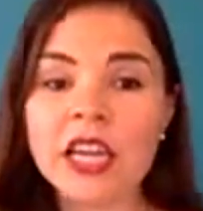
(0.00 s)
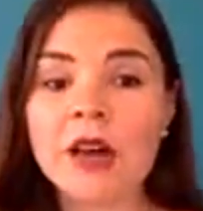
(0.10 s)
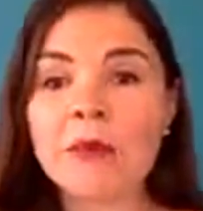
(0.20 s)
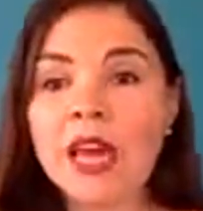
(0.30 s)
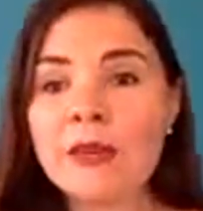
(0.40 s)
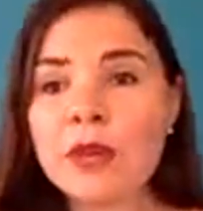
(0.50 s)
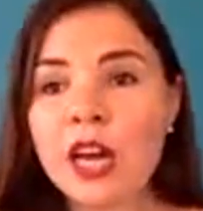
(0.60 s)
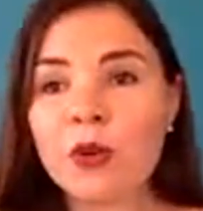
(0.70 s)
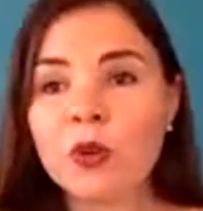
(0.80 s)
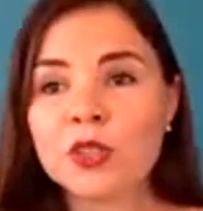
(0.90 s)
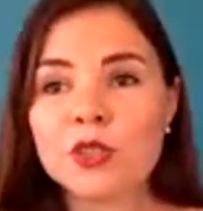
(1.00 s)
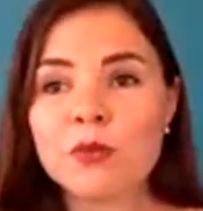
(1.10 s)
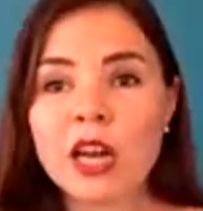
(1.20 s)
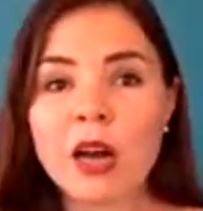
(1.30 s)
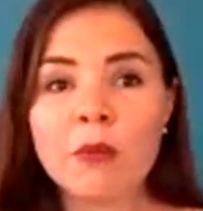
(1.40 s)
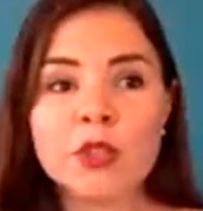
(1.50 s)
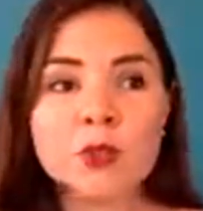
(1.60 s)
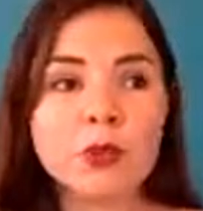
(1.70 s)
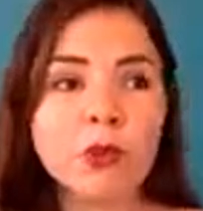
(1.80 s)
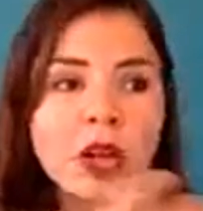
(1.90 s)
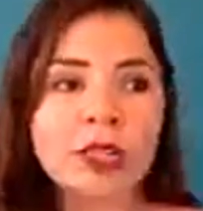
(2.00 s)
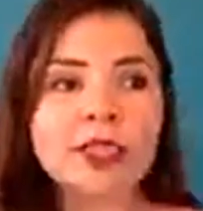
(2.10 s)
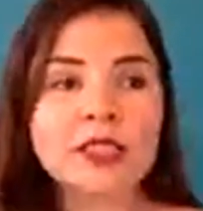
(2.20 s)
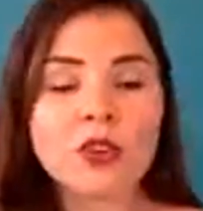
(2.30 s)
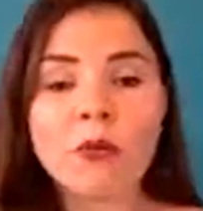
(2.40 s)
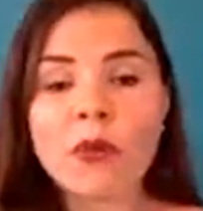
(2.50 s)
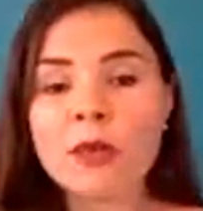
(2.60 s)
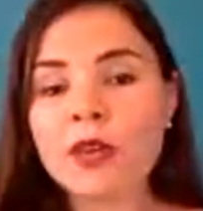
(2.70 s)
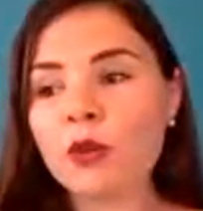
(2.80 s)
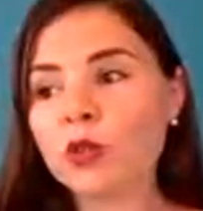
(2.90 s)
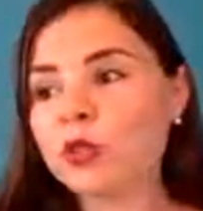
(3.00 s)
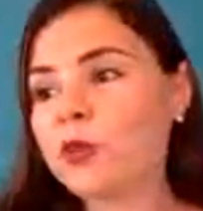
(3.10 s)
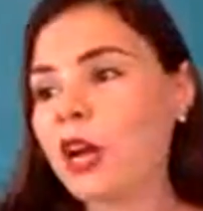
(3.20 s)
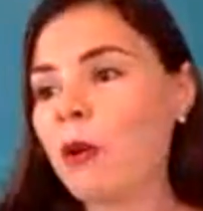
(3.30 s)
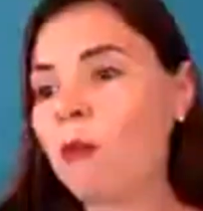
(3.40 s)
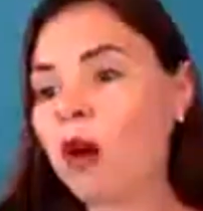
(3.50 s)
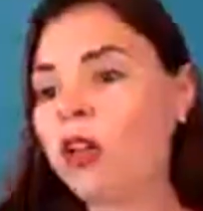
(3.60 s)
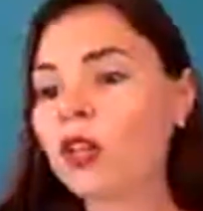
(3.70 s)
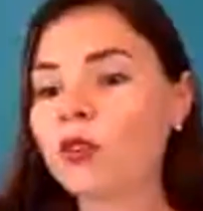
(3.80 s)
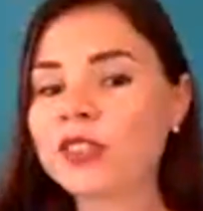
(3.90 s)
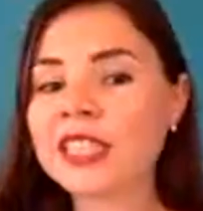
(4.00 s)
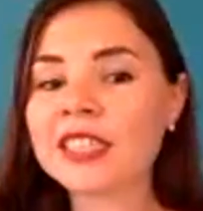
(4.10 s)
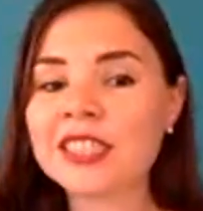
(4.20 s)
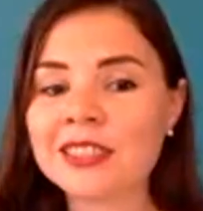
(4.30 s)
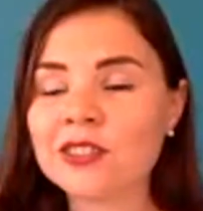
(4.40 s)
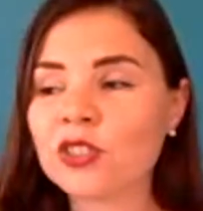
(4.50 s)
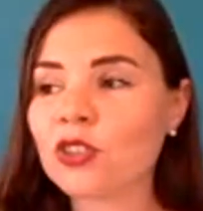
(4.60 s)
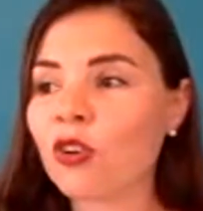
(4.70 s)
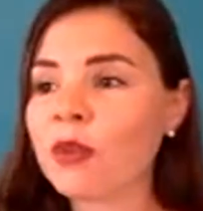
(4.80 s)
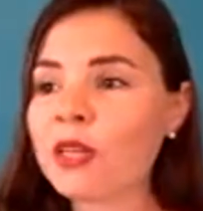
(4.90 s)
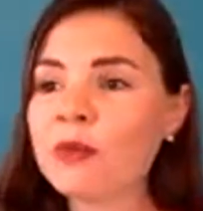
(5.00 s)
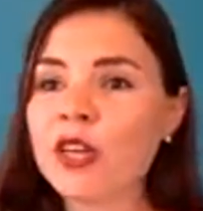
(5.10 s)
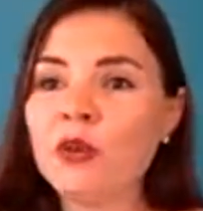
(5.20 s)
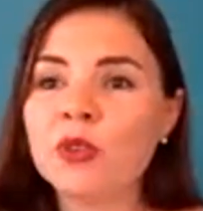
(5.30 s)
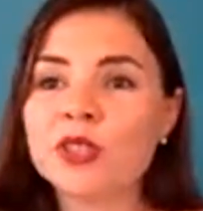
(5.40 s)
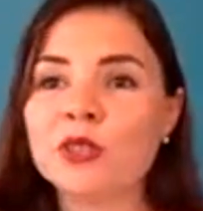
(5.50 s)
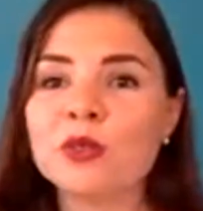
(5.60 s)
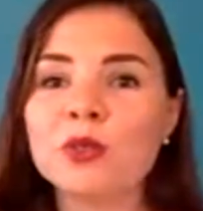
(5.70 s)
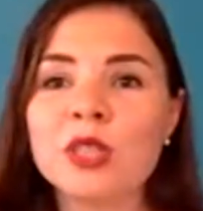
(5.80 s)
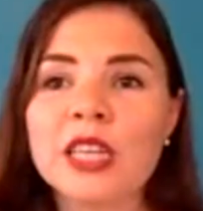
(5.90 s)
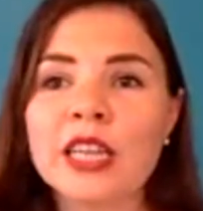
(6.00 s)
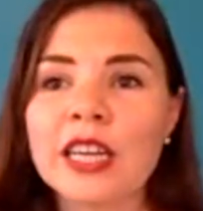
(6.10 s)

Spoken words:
Maybe I want to become super wealthy, or maybe I want to become a mother of 10 children, or maybe I want to,